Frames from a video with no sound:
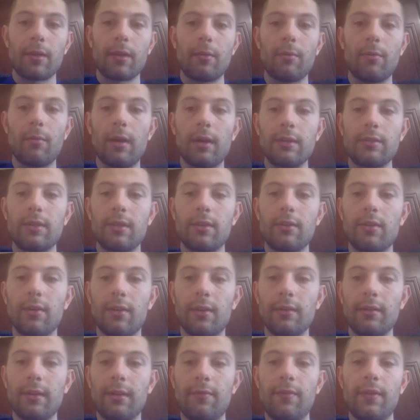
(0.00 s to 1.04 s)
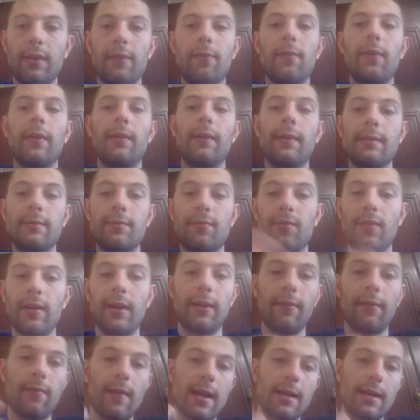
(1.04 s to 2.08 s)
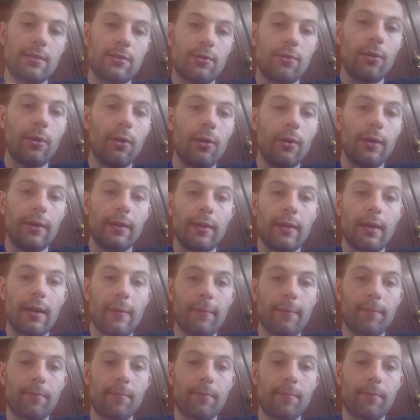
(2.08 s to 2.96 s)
Washingtonia filipera is pretty fast growing.